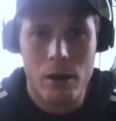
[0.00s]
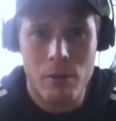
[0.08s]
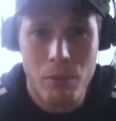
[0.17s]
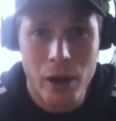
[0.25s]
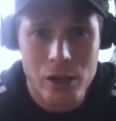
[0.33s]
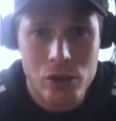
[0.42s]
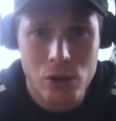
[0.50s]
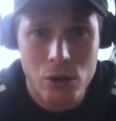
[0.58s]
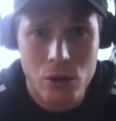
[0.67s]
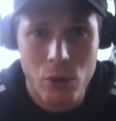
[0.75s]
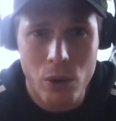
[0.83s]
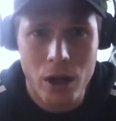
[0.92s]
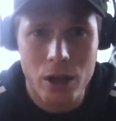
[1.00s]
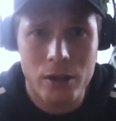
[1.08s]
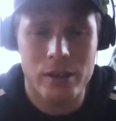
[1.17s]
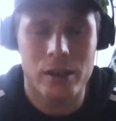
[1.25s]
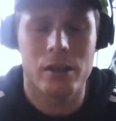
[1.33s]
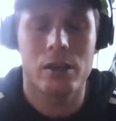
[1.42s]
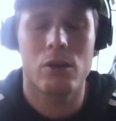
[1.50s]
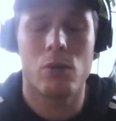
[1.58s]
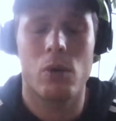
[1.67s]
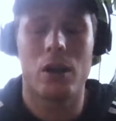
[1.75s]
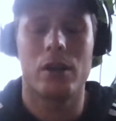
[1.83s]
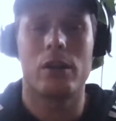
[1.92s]
mind your quality
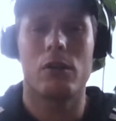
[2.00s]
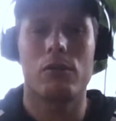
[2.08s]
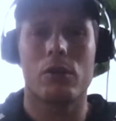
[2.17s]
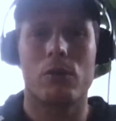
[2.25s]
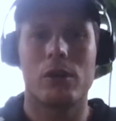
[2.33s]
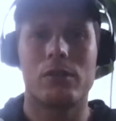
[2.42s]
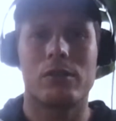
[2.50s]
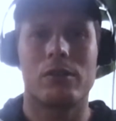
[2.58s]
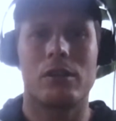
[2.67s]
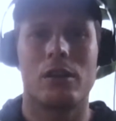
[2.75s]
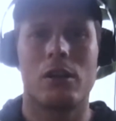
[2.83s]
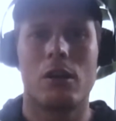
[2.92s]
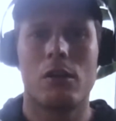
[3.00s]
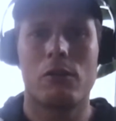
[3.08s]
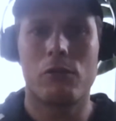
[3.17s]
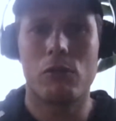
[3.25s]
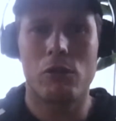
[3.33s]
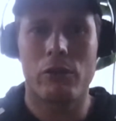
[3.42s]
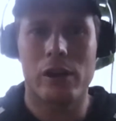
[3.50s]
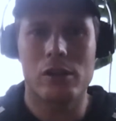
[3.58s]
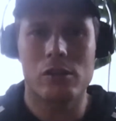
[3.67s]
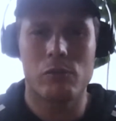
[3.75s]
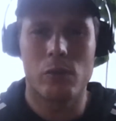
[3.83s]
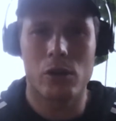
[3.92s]
over quantity, full
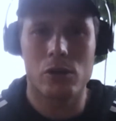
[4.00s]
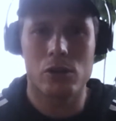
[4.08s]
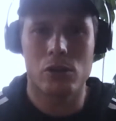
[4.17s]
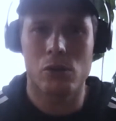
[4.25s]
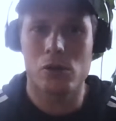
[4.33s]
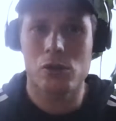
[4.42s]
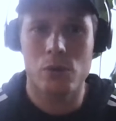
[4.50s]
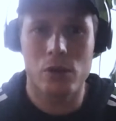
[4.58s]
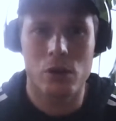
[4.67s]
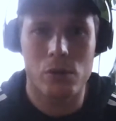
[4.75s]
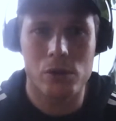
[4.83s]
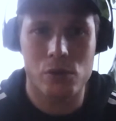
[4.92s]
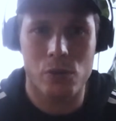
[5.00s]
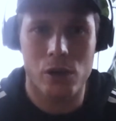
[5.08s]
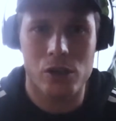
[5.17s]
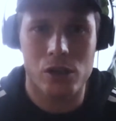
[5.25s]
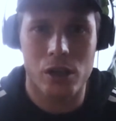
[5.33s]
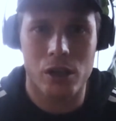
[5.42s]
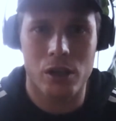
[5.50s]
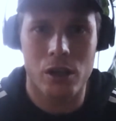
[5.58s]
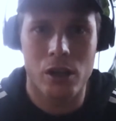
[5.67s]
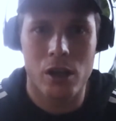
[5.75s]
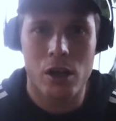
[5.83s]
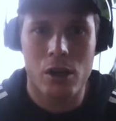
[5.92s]
range of motion, also when no one's watching,
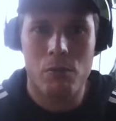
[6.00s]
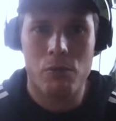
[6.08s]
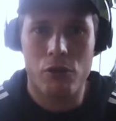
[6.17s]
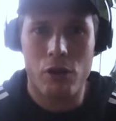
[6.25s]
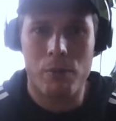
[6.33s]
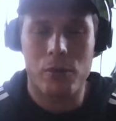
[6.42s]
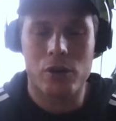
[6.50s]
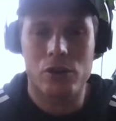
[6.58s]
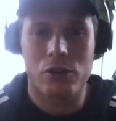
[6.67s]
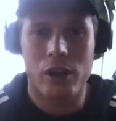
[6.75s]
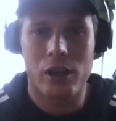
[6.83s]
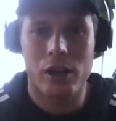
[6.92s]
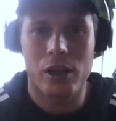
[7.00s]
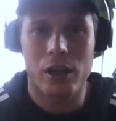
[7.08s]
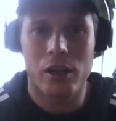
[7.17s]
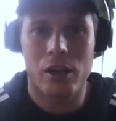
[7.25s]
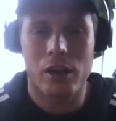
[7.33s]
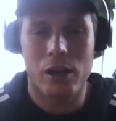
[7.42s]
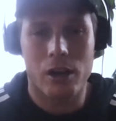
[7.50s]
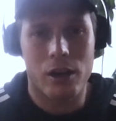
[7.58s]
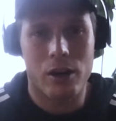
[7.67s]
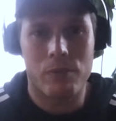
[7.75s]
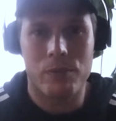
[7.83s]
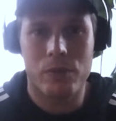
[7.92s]
proper training.
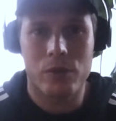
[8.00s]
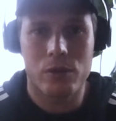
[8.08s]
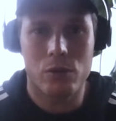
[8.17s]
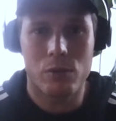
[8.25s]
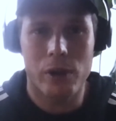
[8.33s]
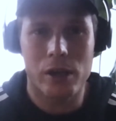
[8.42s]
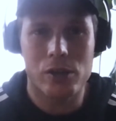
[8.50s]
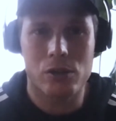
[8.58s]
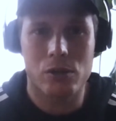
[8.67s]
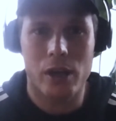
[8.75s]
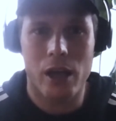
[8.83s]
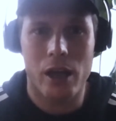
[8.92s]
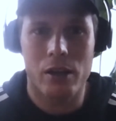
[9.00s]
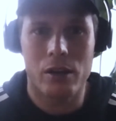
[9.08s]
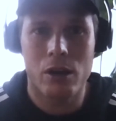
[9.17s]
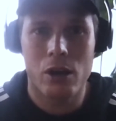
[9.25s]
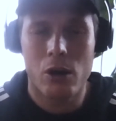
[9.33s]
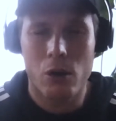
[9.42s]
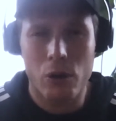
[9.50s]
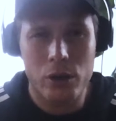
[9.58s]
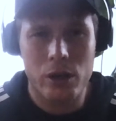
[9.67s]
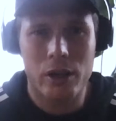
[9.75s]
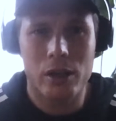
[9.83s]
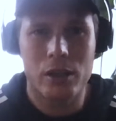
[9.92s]
Do the best you can. All
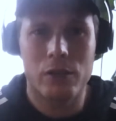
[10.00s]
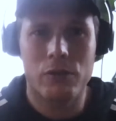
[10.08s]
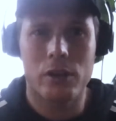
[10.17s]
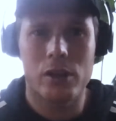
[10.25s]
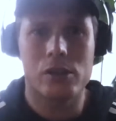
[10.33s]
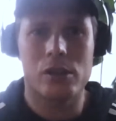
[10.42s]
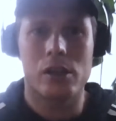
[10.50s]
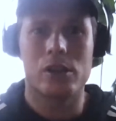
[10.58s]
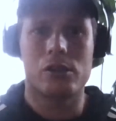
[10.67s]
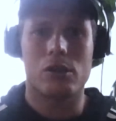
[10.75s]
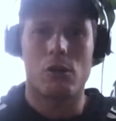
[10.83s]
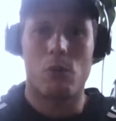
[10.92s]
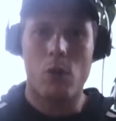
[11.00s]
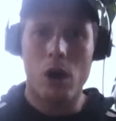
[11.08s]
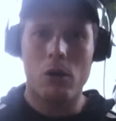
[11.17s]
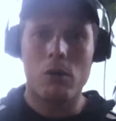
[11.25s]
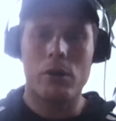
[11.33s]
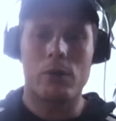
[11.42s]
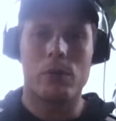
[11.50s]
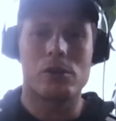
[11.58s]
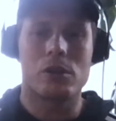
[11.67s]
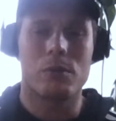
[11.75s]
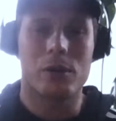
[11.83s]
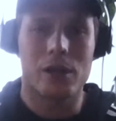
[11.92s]
you're going to need for this is a wall,
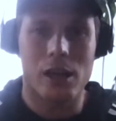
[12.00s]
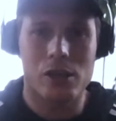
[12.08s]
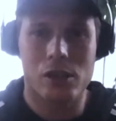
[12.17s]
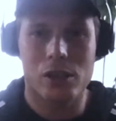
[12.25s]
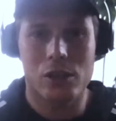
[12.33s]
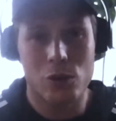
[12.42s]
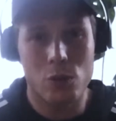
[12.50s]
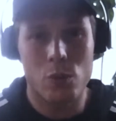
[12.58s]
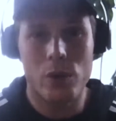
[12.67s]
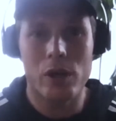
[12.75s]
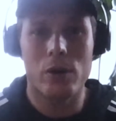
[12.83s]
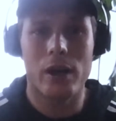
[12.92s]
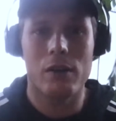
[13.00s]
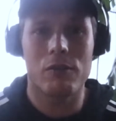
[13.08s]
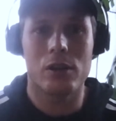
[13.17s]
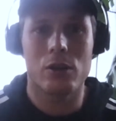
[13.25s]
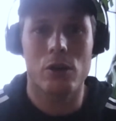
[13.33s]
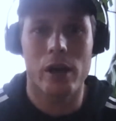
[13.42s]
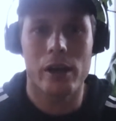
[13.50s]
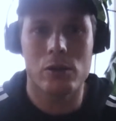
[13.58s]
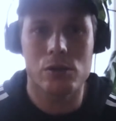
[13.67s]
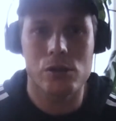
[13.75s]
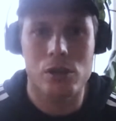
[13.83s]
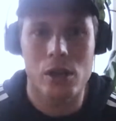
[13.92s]
which I'm guessing you will have in your
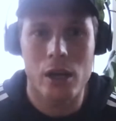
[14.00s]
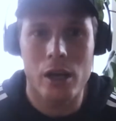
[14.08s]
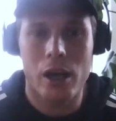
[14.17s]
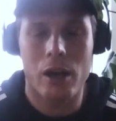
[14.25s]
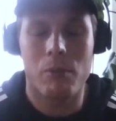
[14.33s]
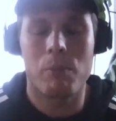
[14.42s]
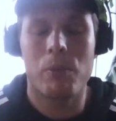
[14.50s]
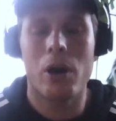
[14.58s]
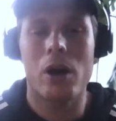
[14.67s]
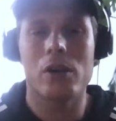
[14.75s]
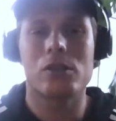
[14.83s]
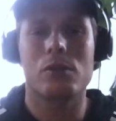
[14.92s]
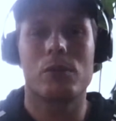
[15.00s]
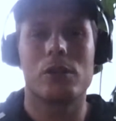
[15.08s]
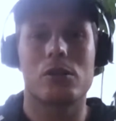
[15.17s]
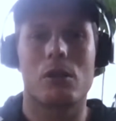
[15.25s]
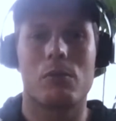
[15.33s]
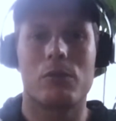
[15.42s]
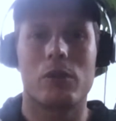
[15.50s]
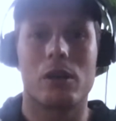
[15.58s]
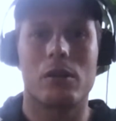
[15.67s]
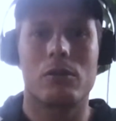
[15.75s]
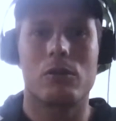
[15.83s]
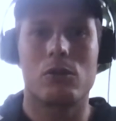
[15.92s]
house, and possibly
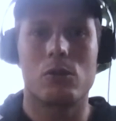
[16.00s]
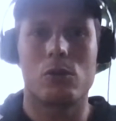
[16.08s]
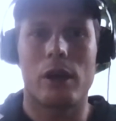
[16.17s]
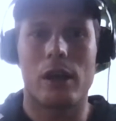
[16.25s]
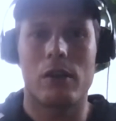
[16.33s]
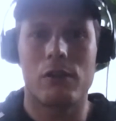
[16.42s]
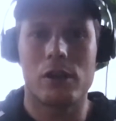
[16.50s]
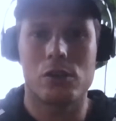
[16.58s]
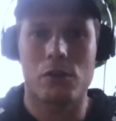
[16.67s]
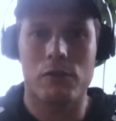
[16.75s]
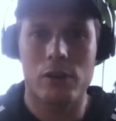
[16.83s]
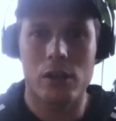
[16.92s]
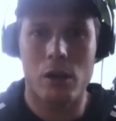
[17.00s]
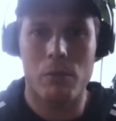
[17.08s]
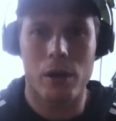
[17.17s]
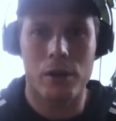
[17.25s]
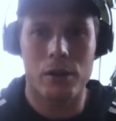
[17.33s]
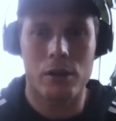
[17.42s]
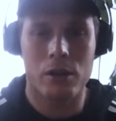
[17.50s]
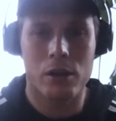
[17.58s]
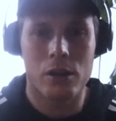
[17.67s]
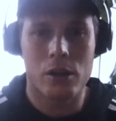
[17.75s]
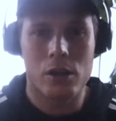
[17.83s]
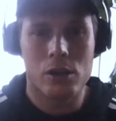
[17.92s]
something to elevate your feet up on.
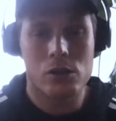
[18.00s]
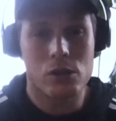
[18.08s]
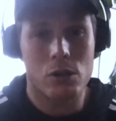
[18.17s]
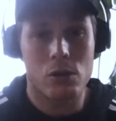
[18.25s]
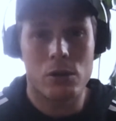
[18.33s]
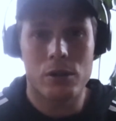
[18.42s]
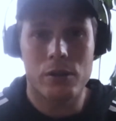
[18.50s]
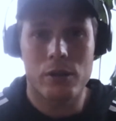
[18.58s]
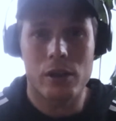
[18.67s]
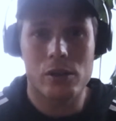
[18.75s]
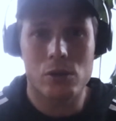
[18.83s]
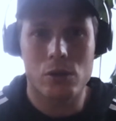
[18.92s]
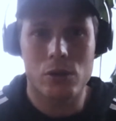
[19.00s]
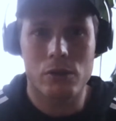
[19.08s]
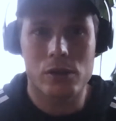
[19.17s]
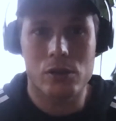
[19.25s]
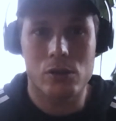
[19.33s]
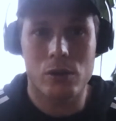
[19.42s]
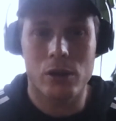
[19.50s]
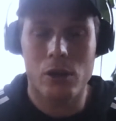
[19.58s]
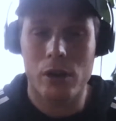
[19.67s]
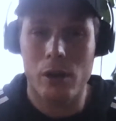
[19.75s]
So that's all there is to it. Oh